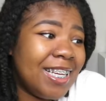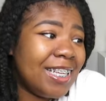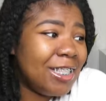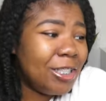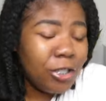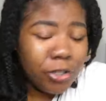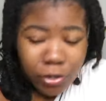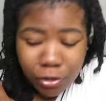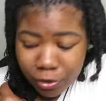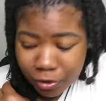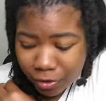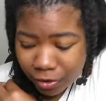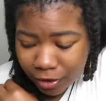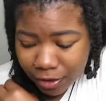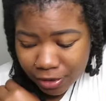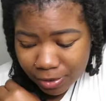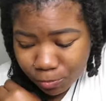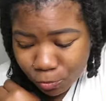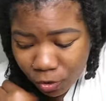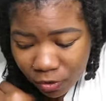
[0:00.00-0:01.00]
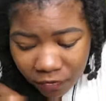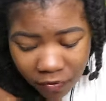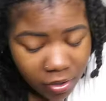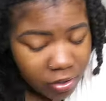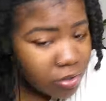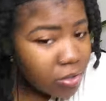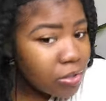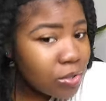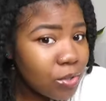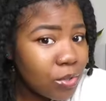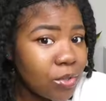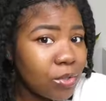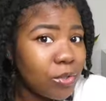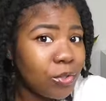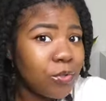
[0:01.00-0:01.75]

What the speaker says: Gear is more versatile.